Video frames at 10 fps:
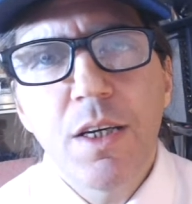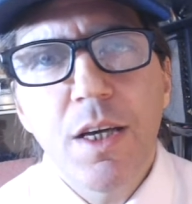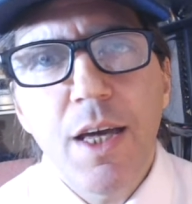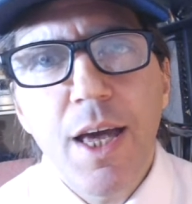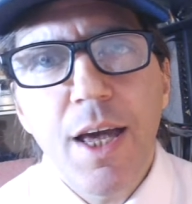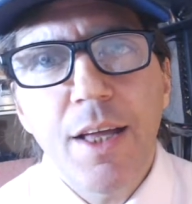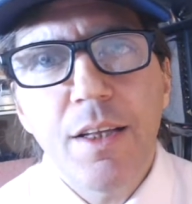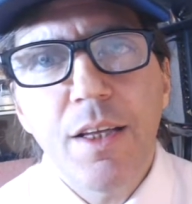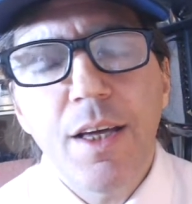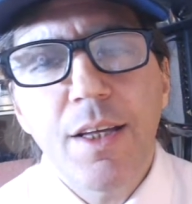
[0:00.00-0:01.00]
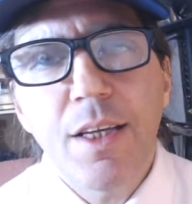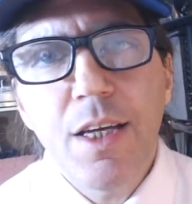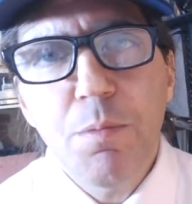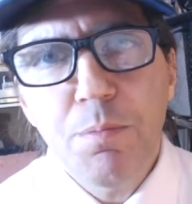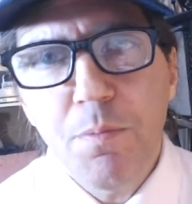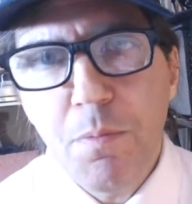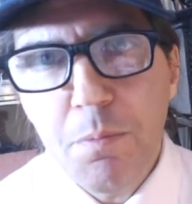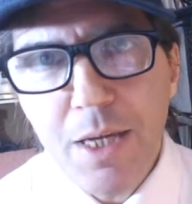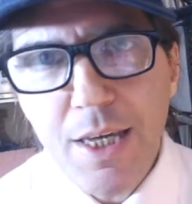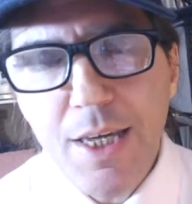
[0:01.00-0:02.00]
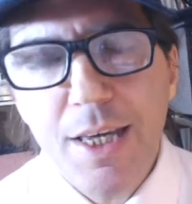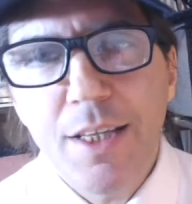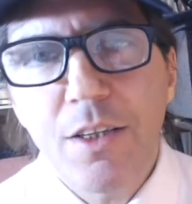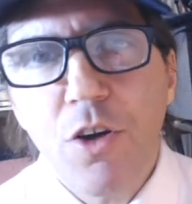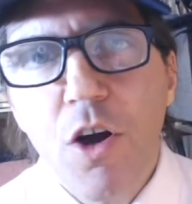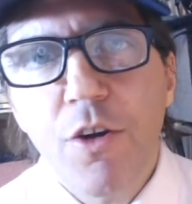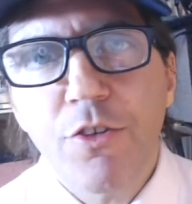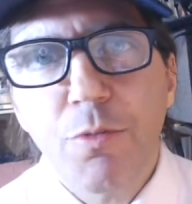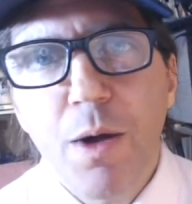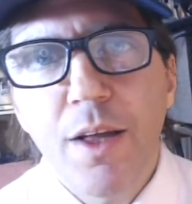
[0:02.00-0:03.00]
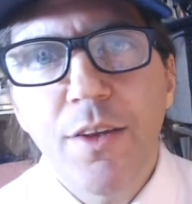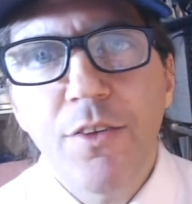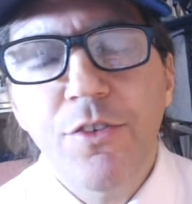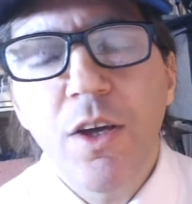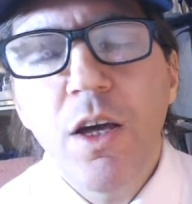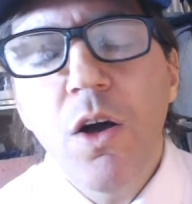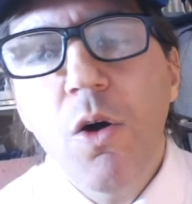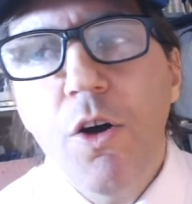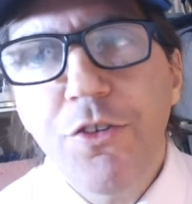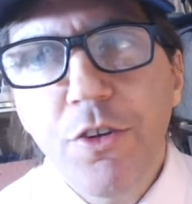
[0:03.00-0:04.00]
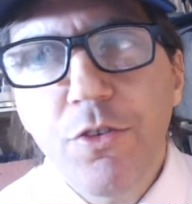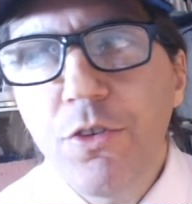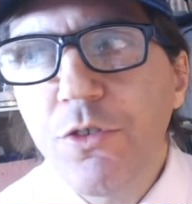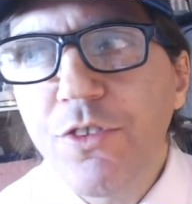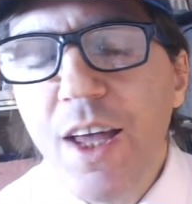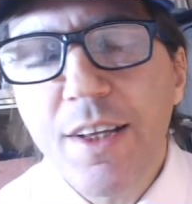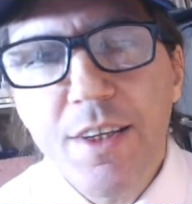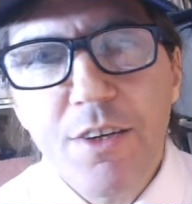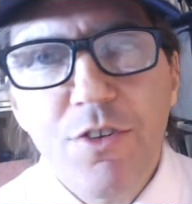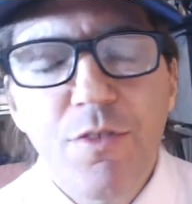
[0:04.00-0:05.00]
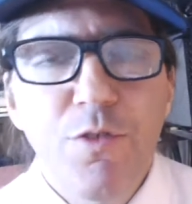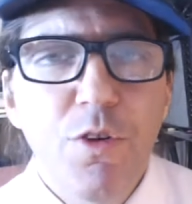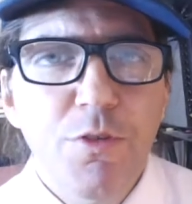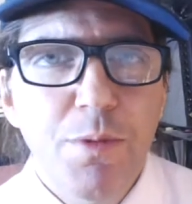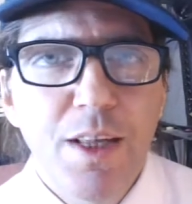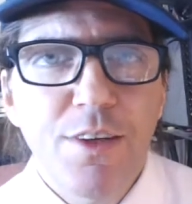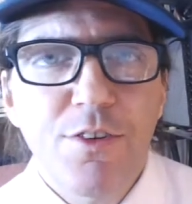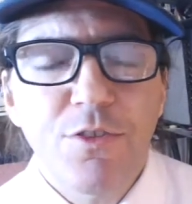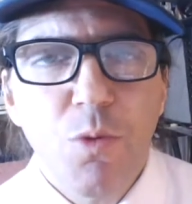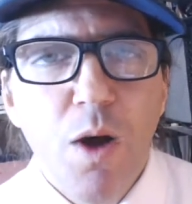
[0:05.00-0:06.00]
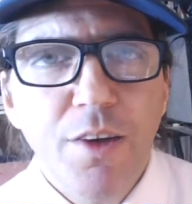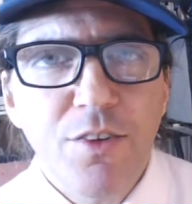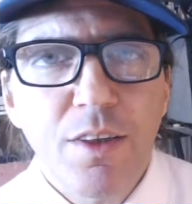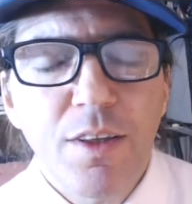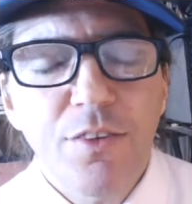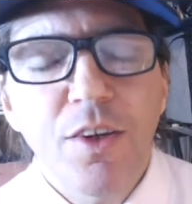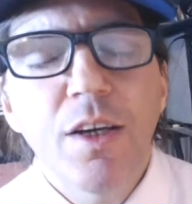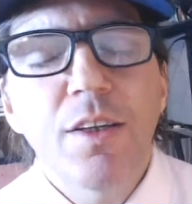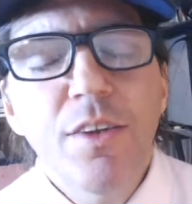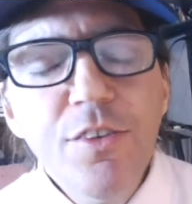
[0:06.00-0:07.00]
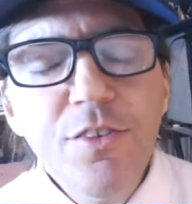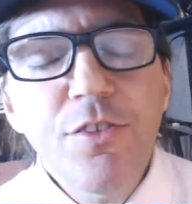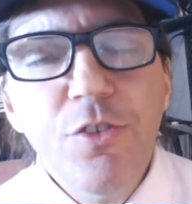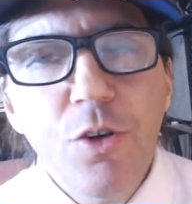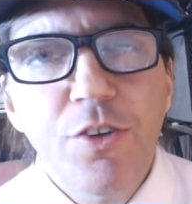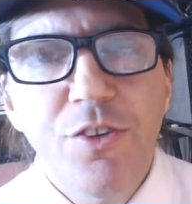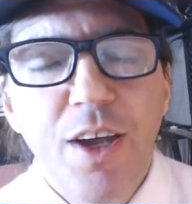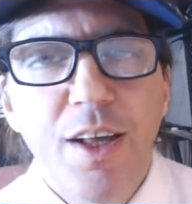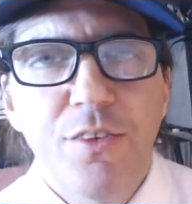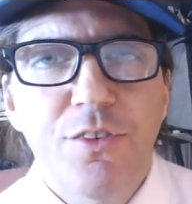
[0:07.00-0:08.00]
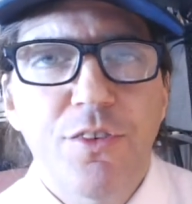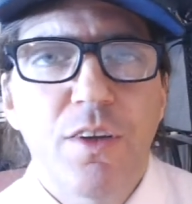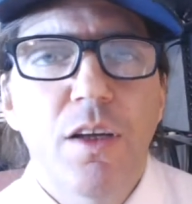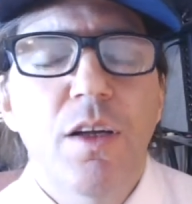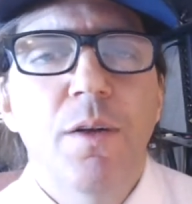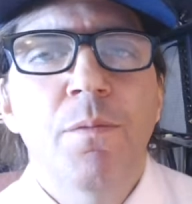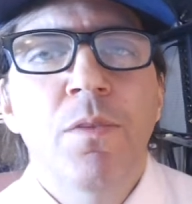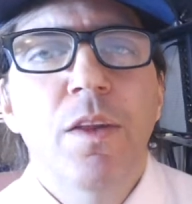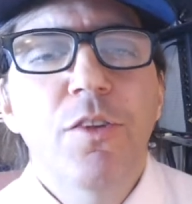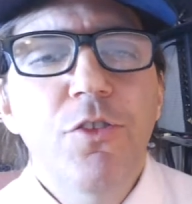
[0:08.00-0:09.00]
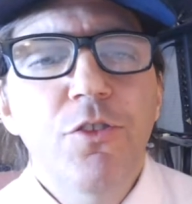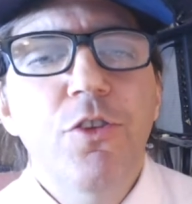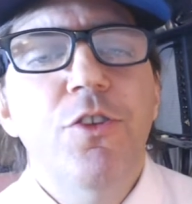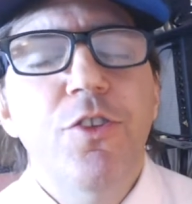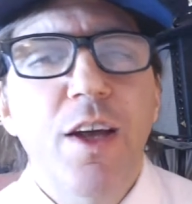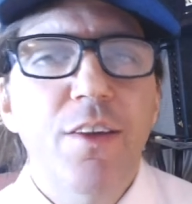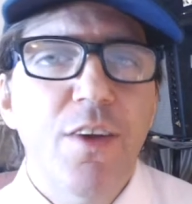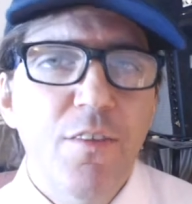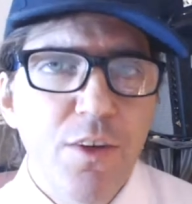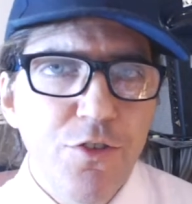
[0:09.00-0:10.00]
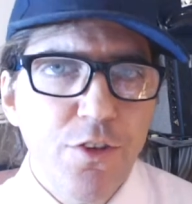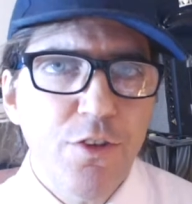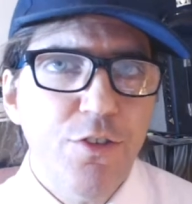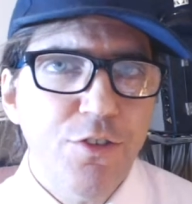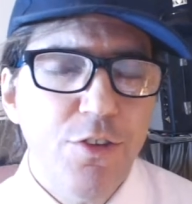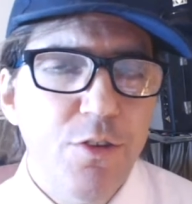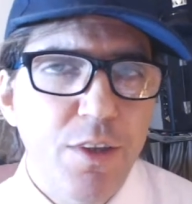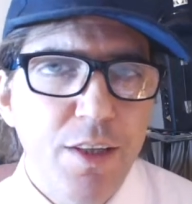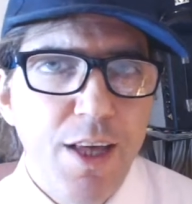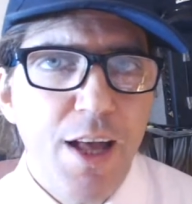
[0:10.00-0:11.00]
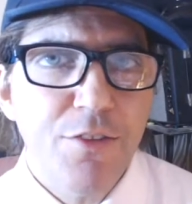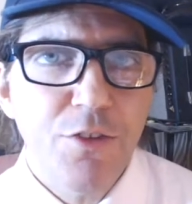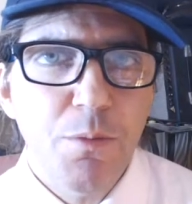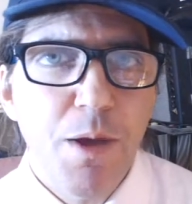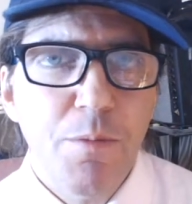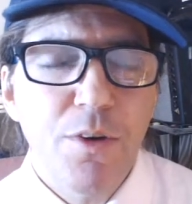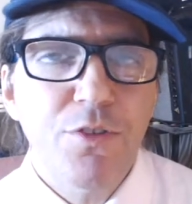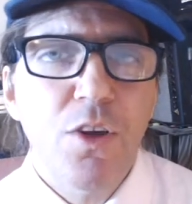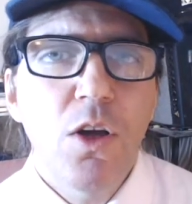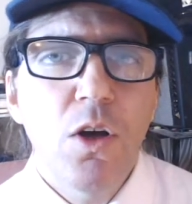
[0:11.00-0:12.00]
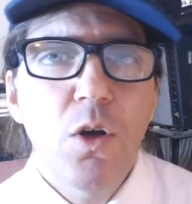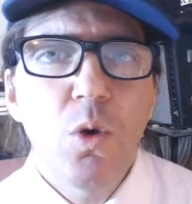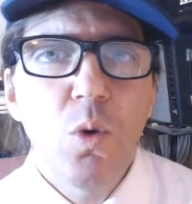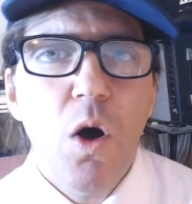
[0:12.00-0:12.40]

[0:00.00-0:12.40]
and keep me in the correspondence. Also to sanitation enforcement agents watching this. This is your chance. This is your chance. I've introduced you to the council members who